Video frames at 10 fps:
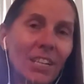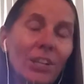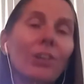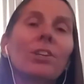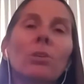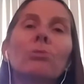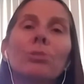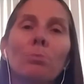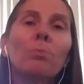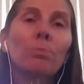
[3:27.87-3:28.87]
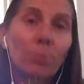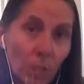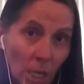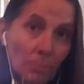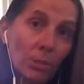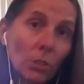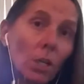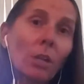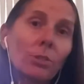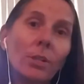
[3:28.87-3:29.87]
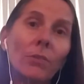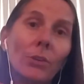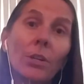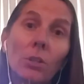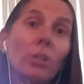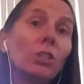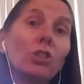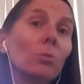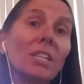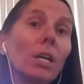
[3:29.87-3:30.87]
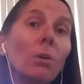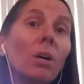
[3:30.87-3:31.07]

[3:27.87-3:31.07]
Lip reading: You're going to go sometime to the doctor, and they're going to look at you and go,